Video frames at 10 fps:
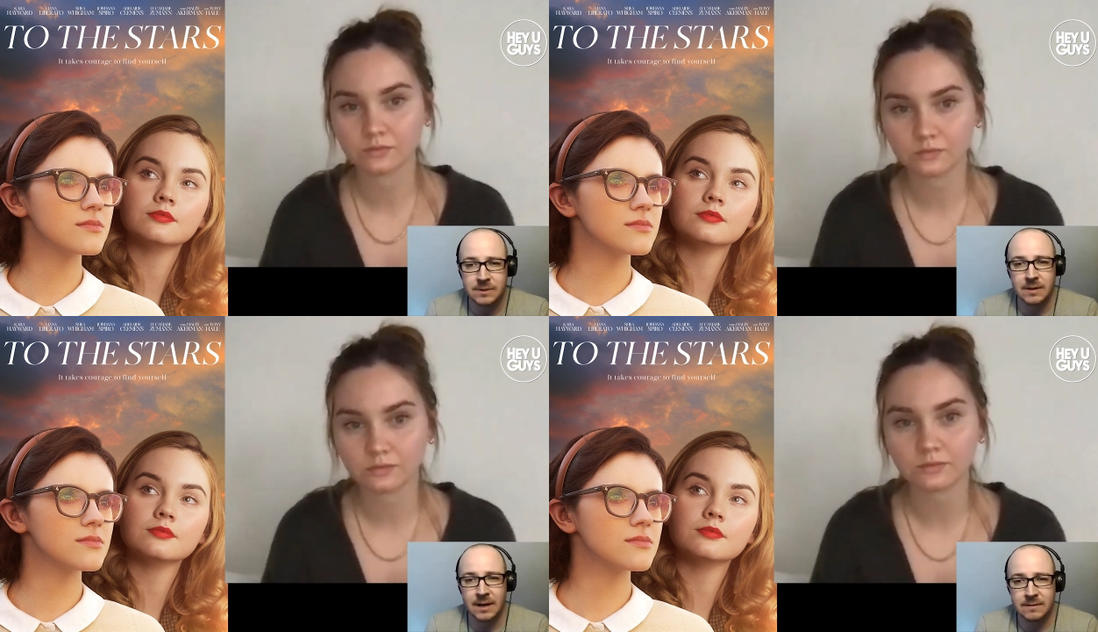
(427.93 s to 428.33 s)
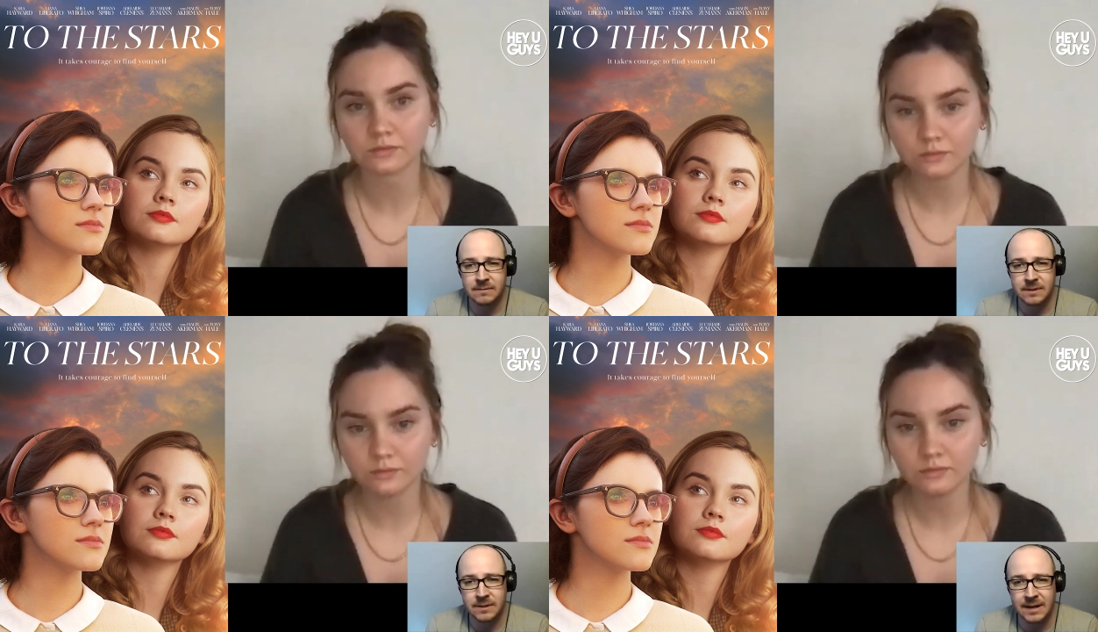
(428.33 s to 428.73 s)
Speaker 1: and
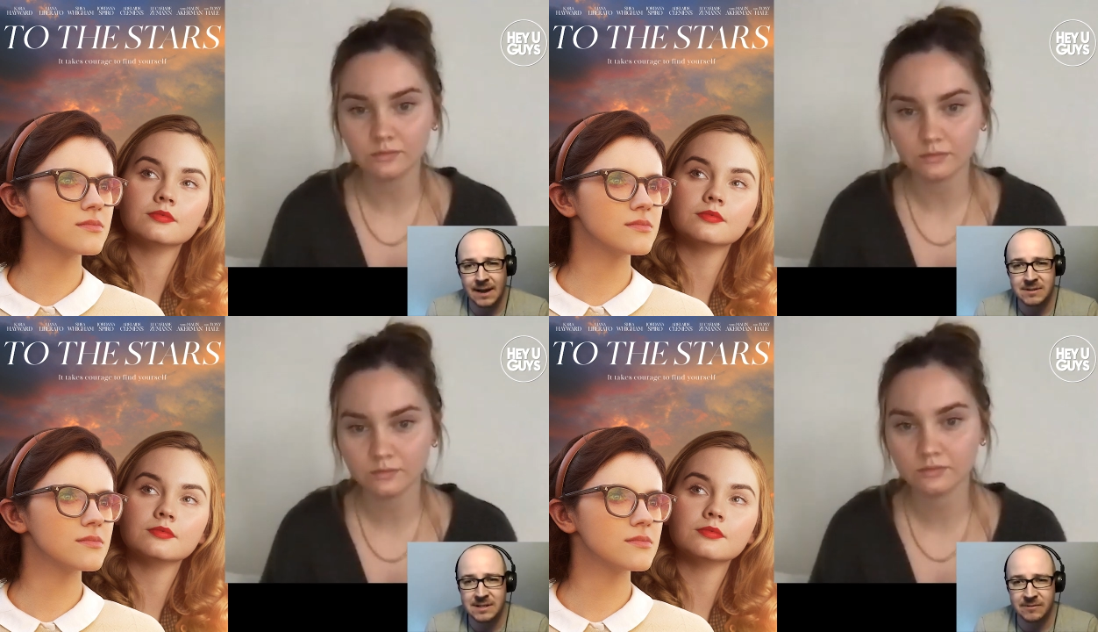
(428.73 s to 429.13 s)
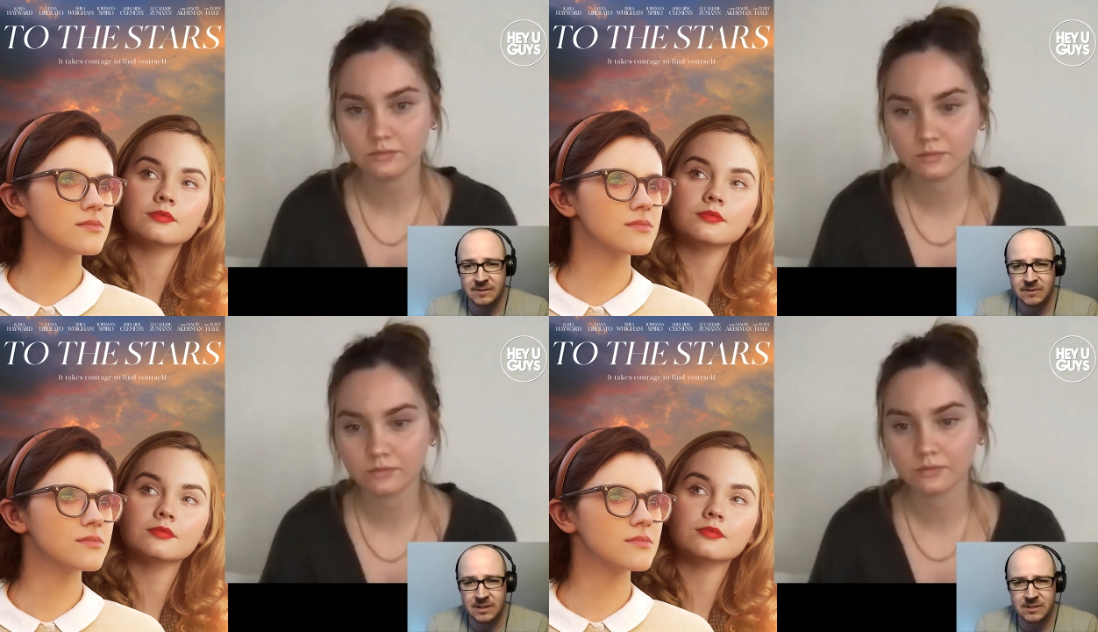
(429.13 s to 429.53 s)
and the narrative
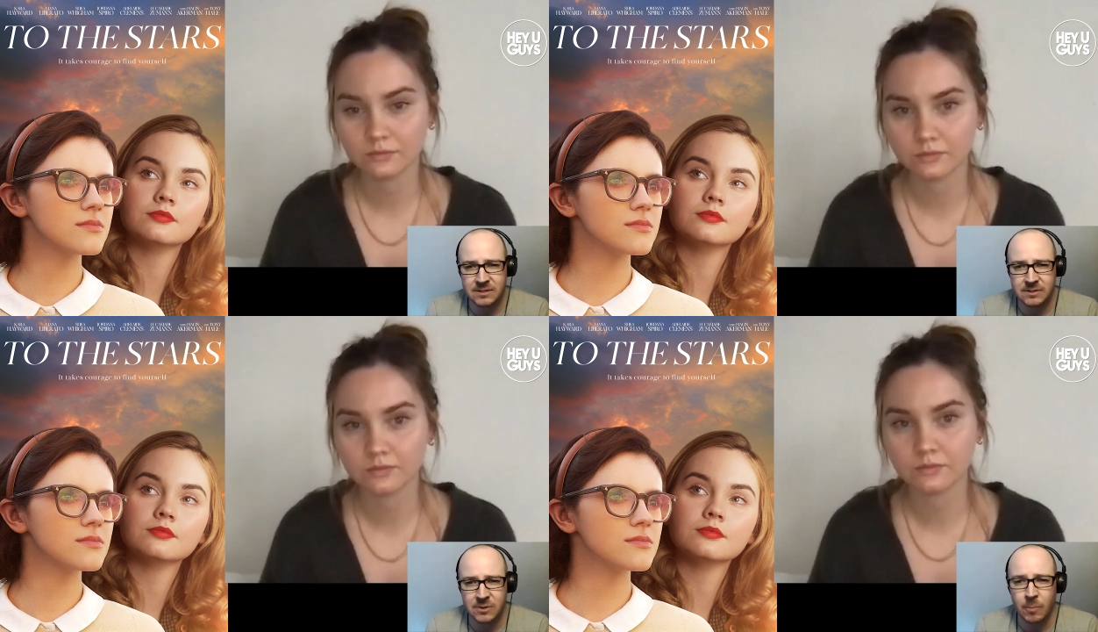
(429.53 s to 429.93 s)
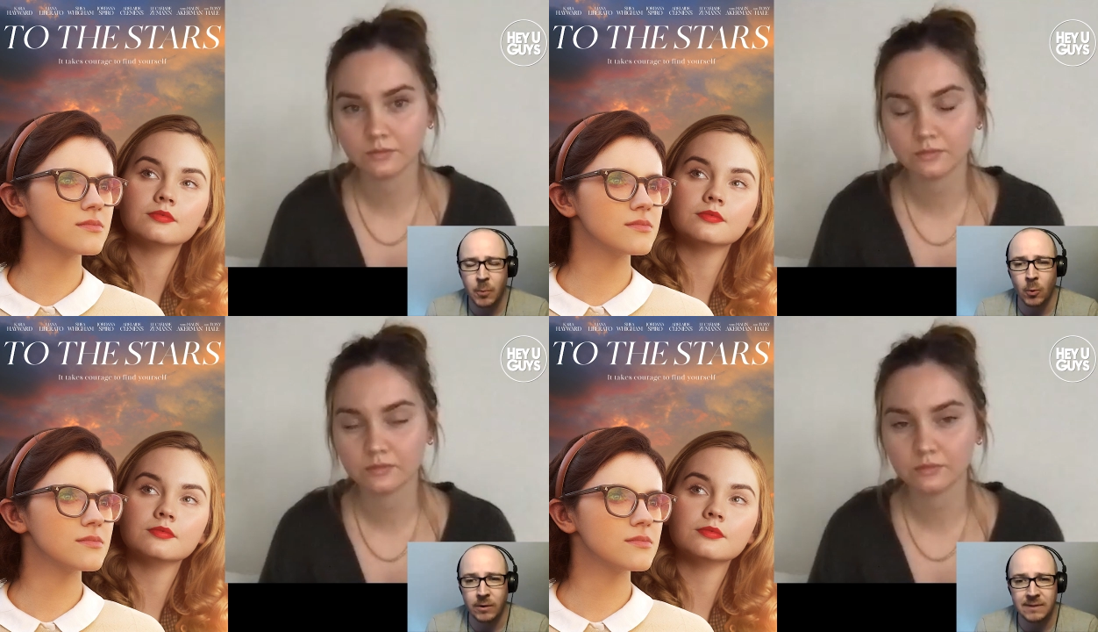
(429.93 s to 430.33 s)
is is so
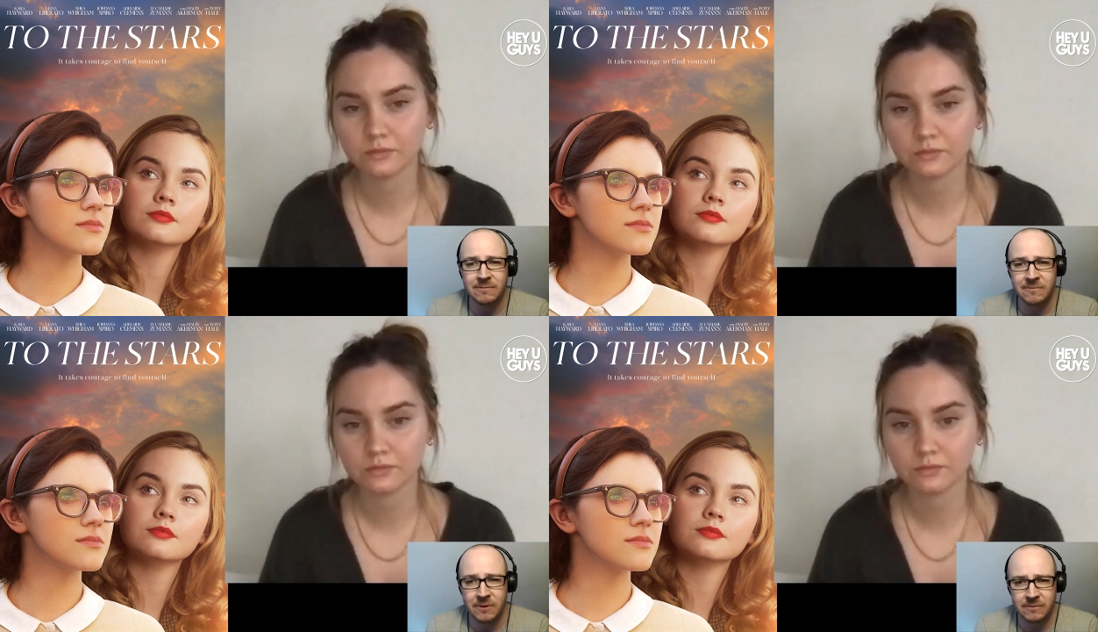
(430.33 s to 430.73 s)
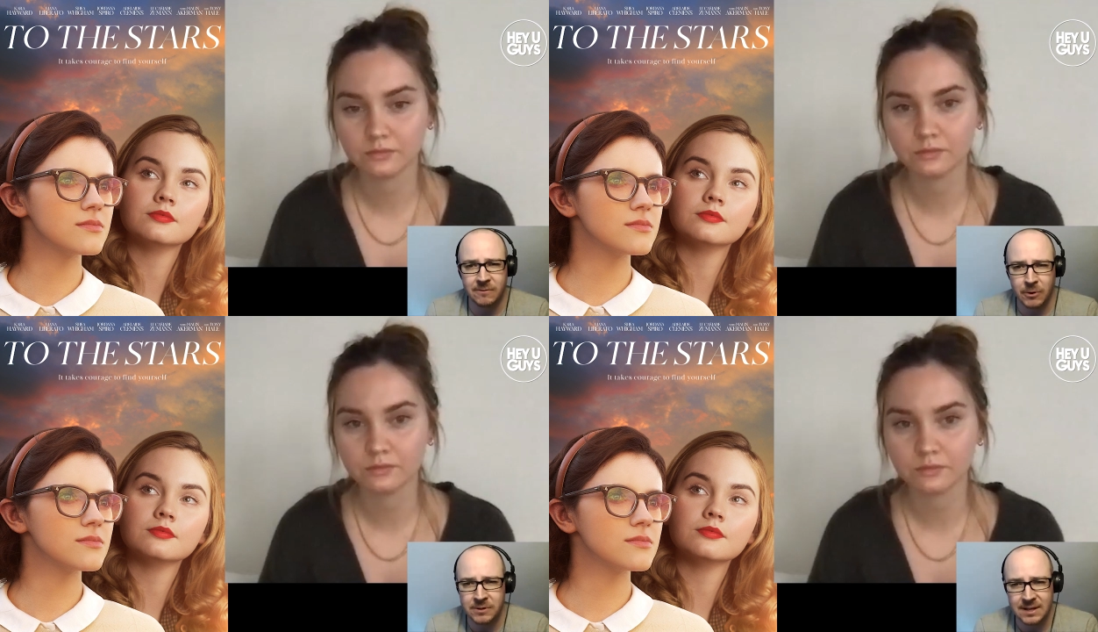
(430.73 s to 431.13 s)
important even for
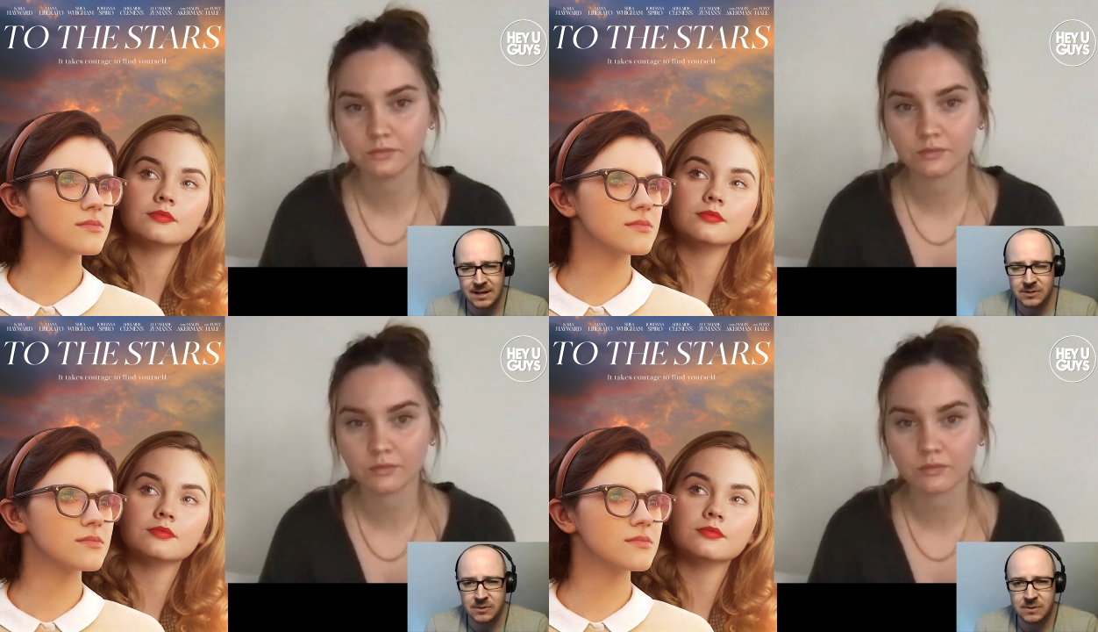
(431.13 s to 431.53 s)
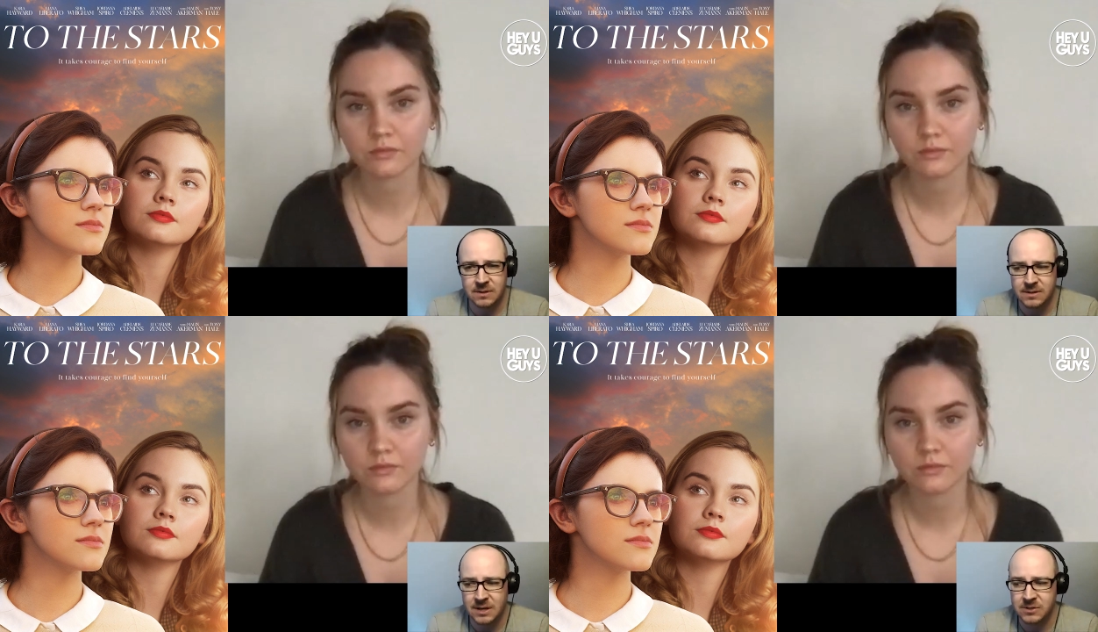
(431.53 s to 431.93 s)
for modern day as you
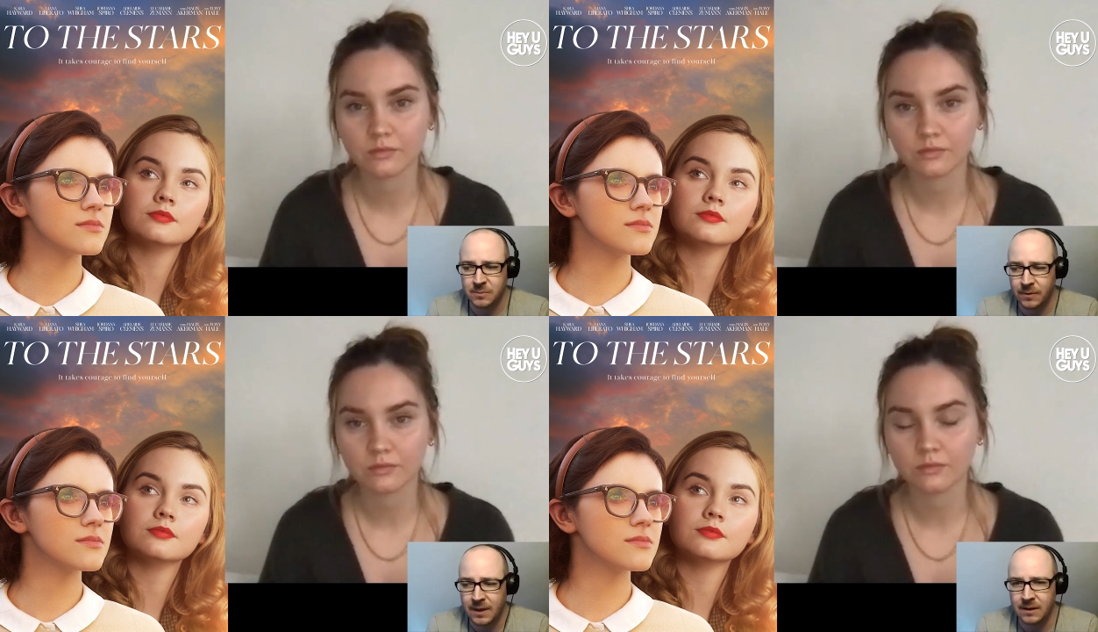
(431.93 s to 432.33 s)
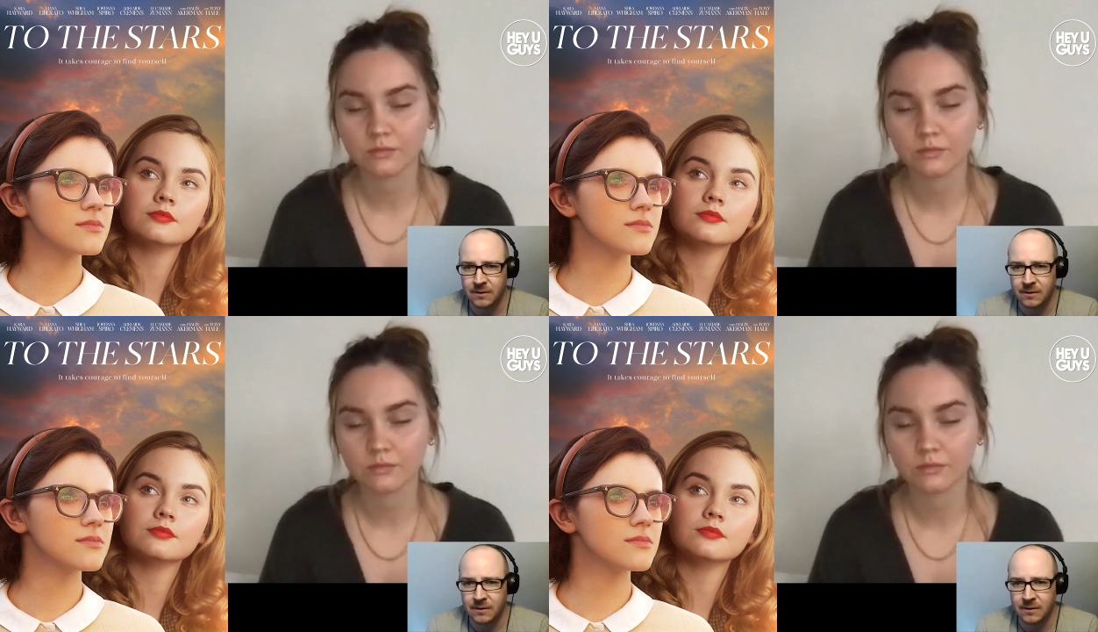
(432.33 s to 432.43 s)
touched upon then.